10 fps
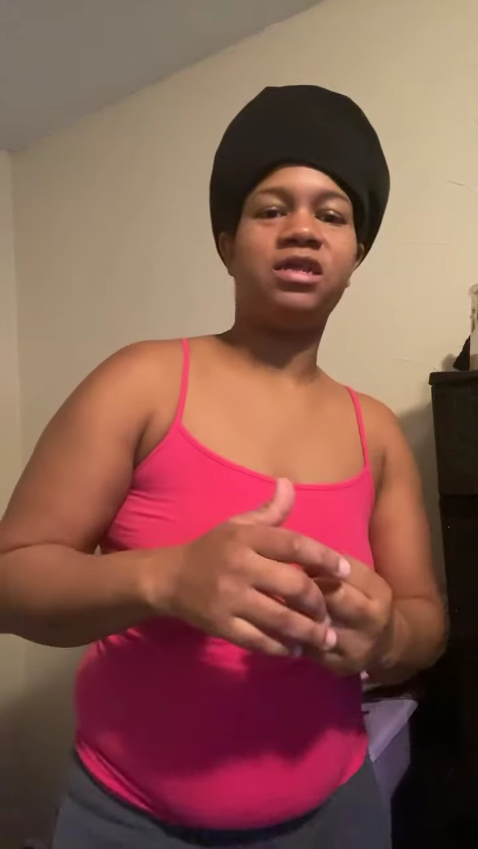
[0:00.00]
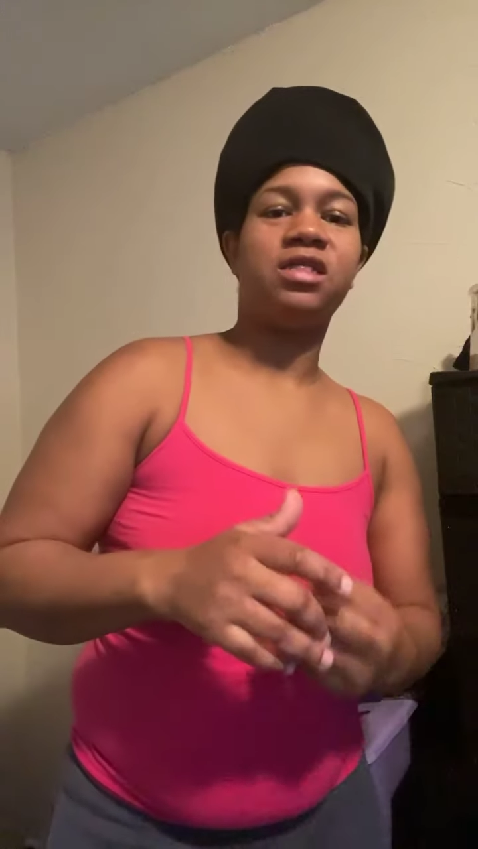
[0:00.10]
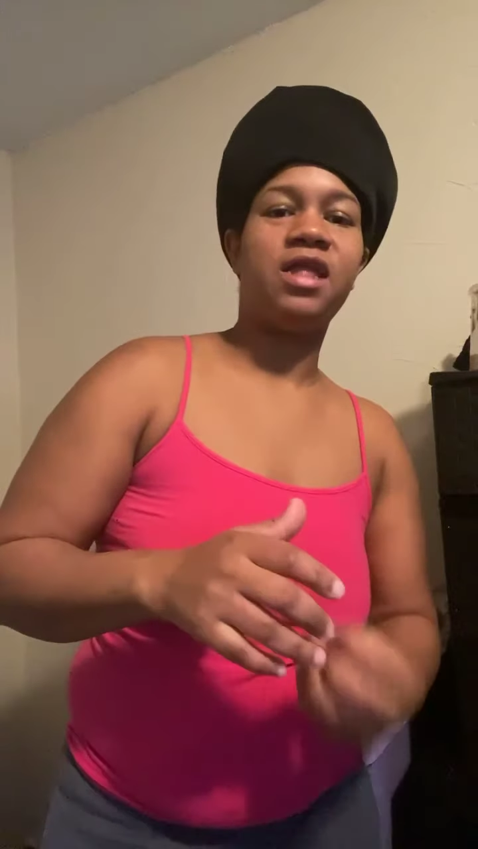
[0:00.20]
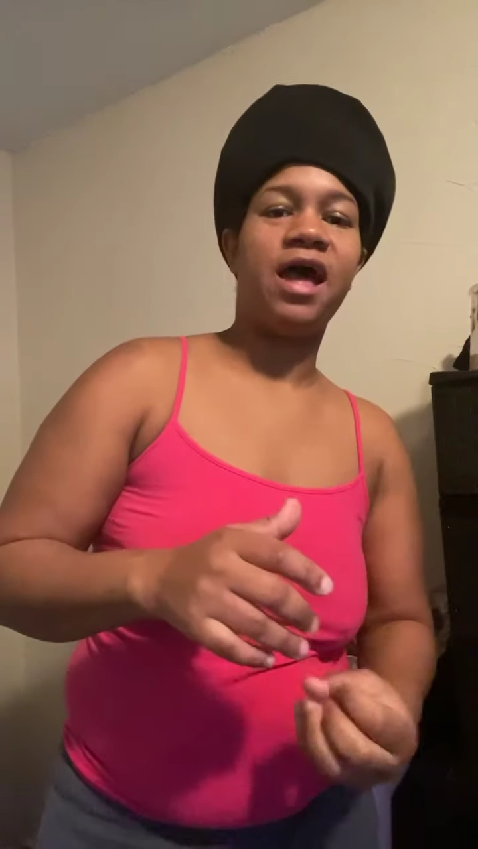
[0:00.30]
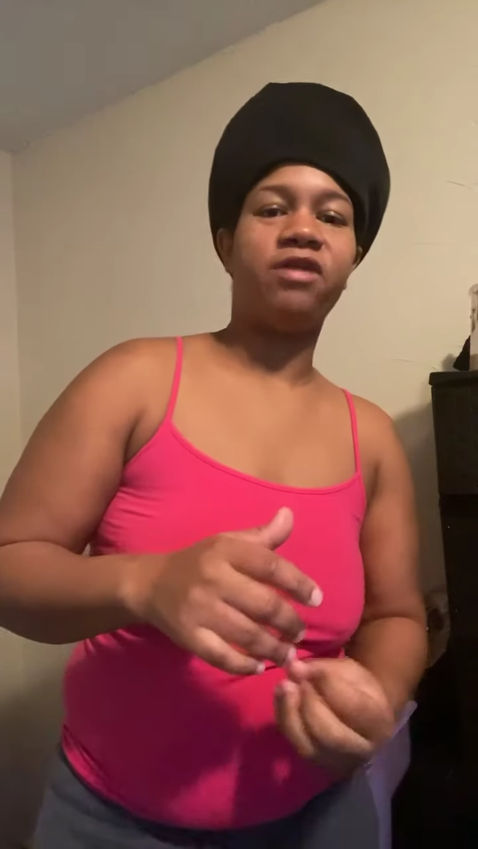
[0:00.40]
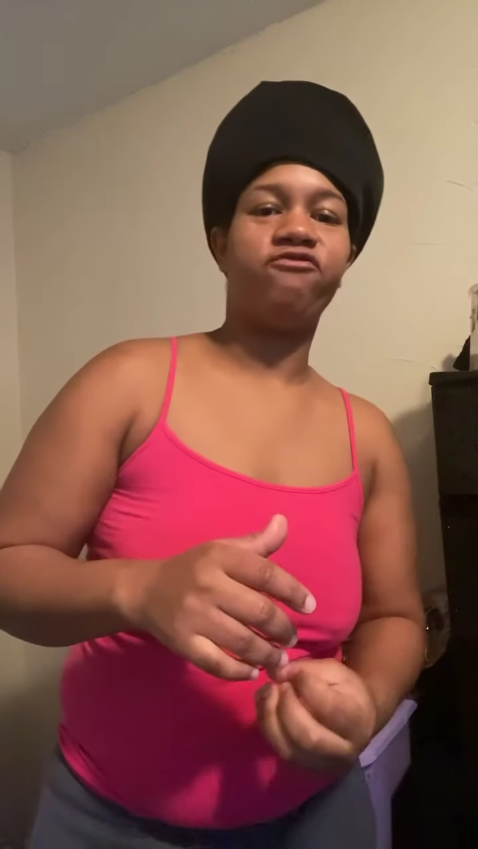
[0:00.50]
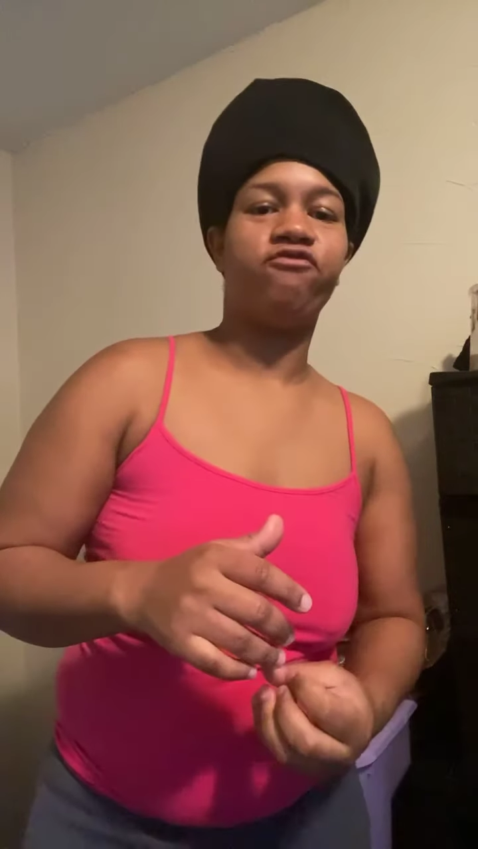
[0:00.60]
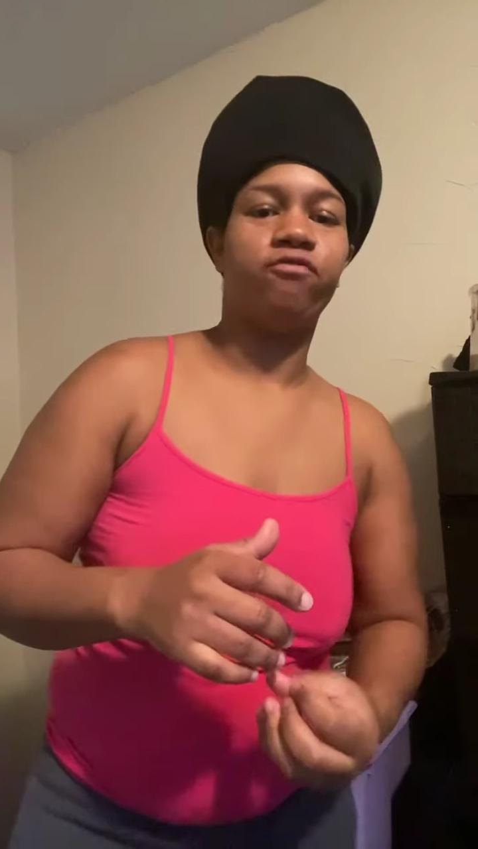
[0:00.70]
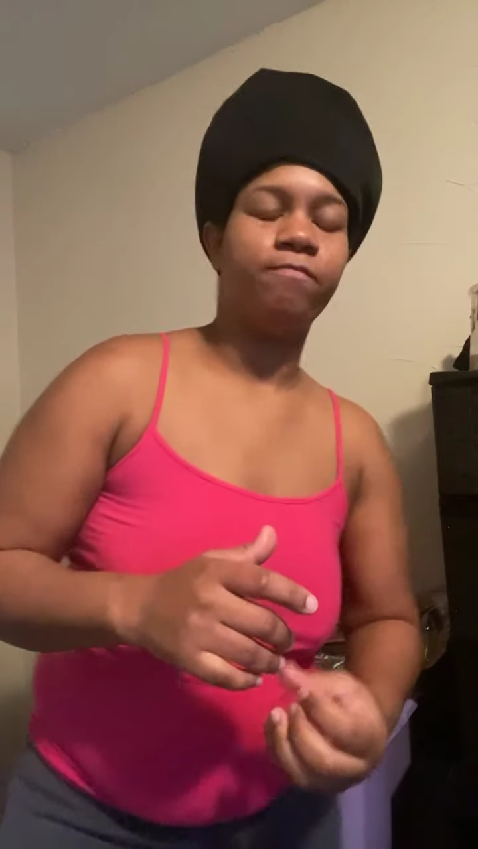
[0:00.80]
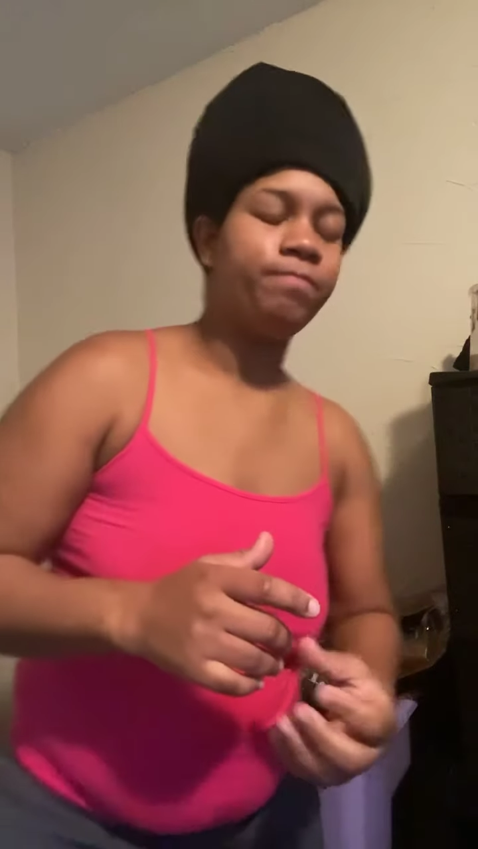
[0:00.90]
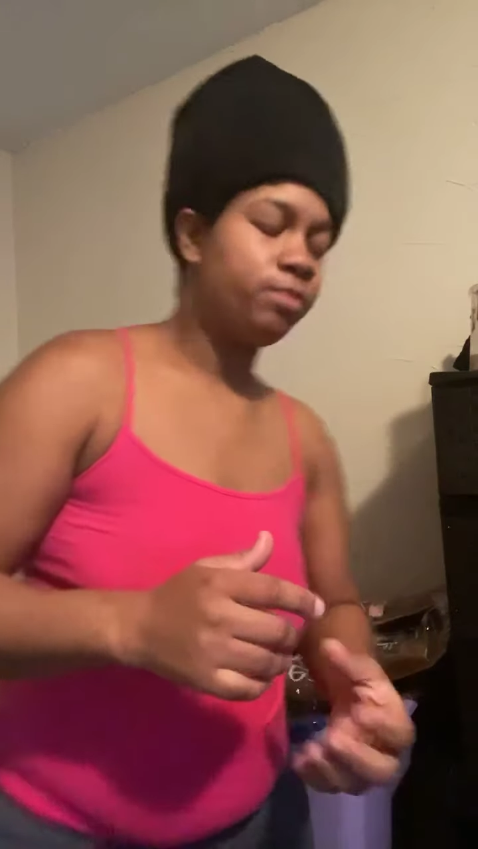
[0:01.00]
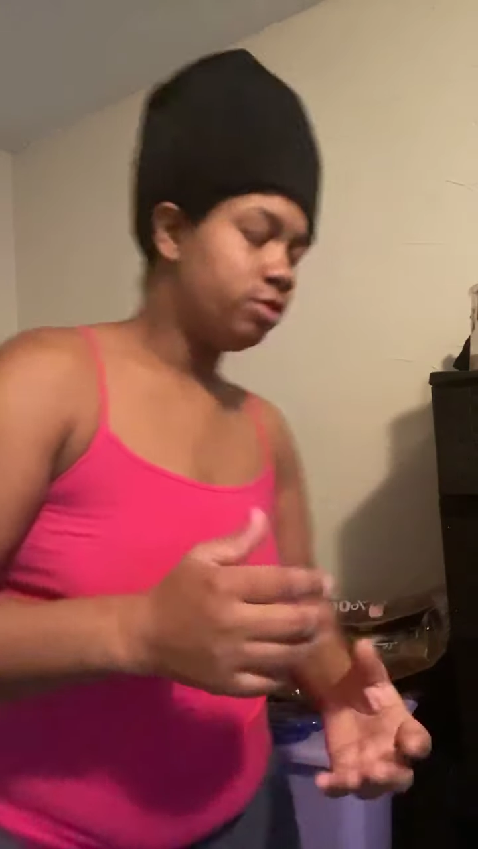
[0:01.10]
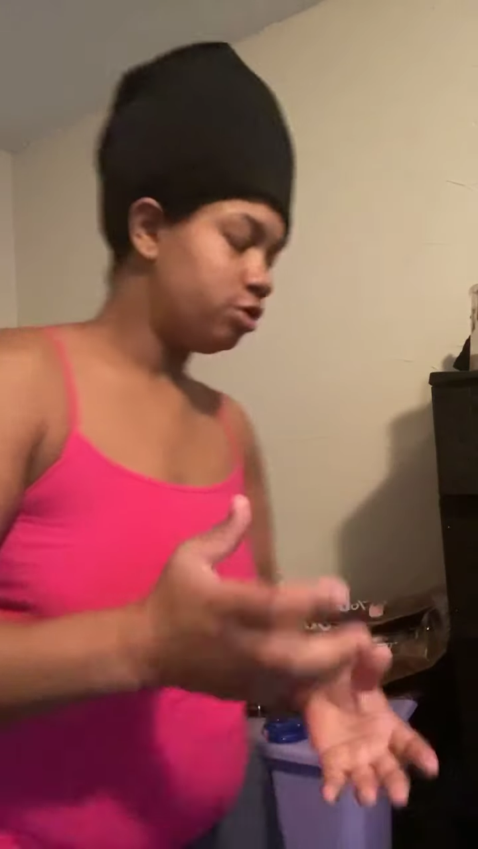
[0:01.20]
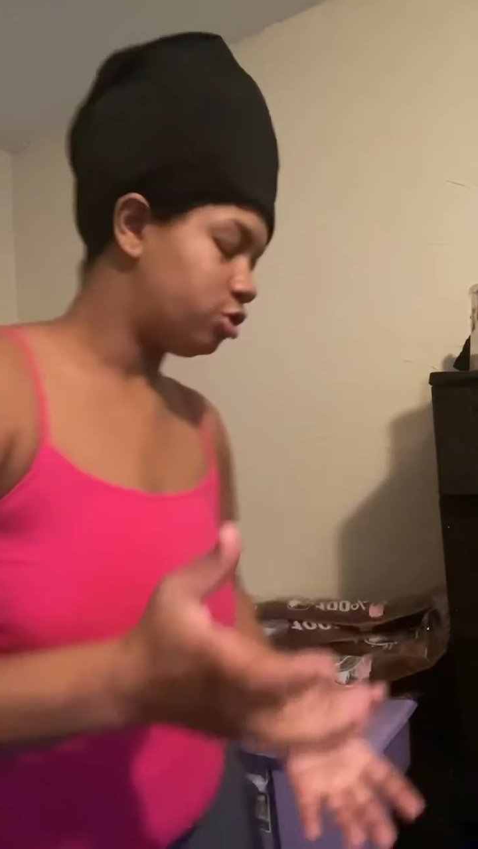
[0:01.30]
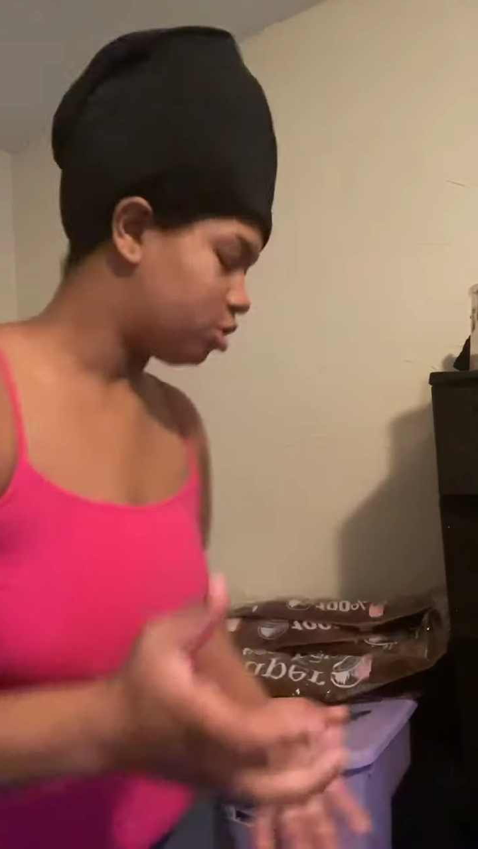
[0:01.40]
natural.
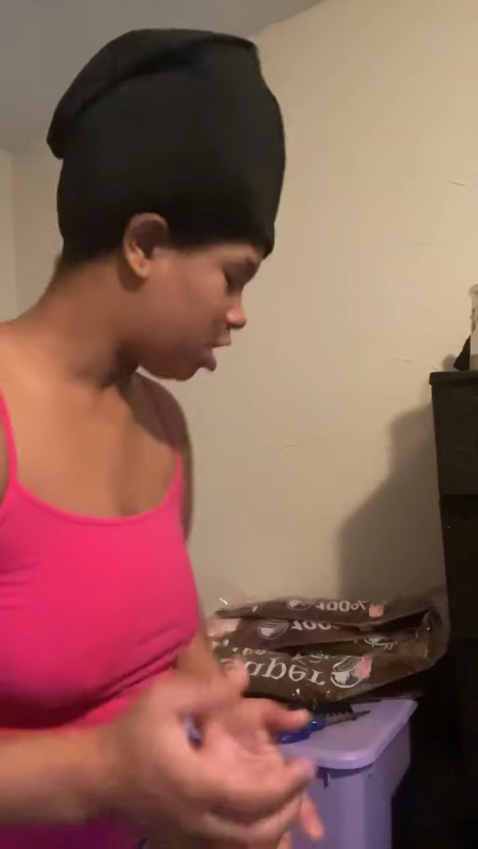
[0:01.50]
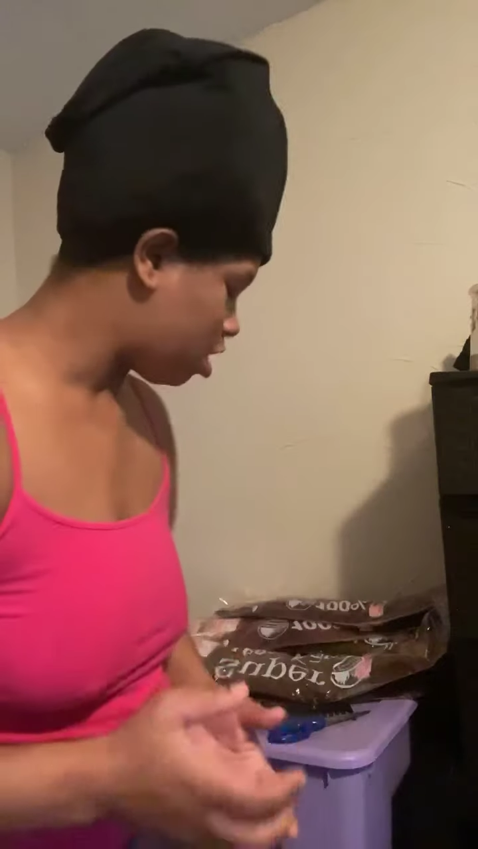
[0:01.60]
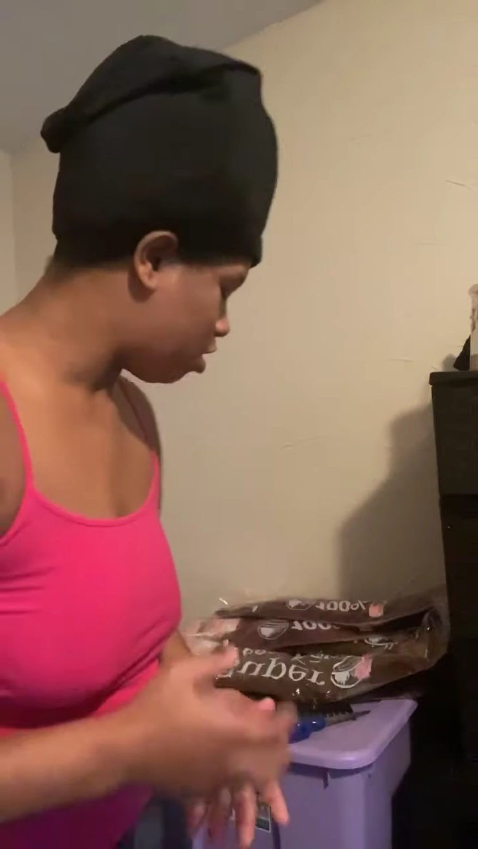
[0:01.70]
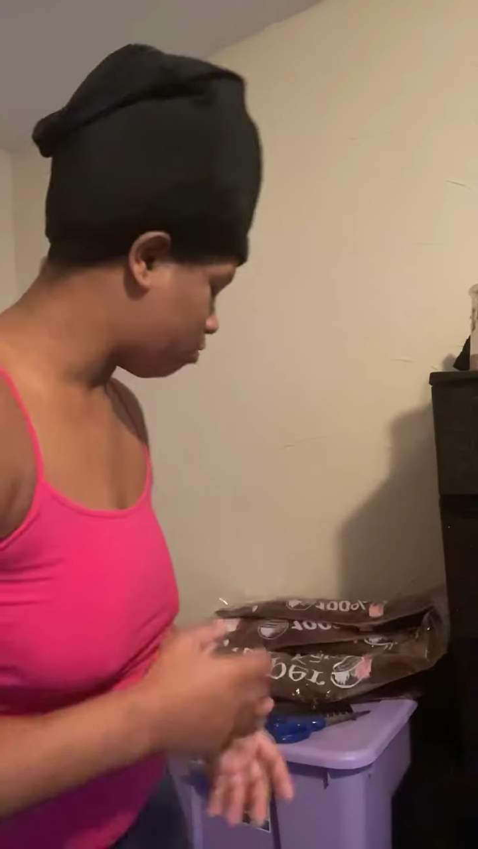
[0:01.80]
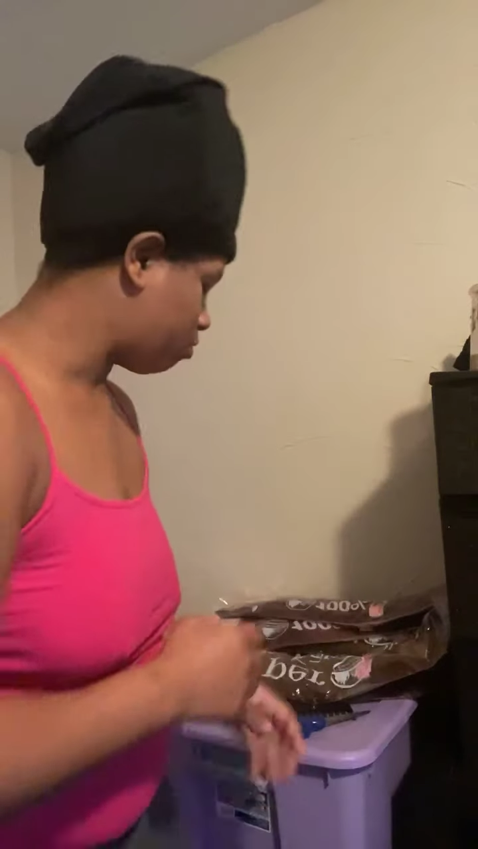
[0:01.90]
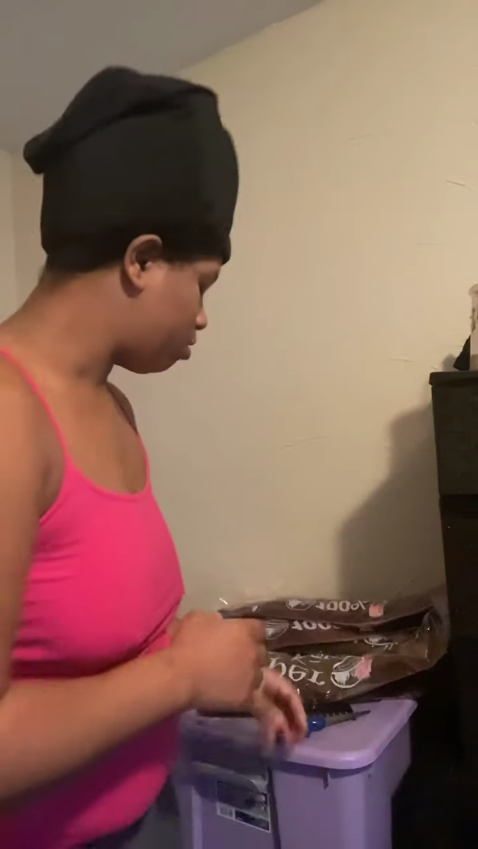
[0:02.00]
So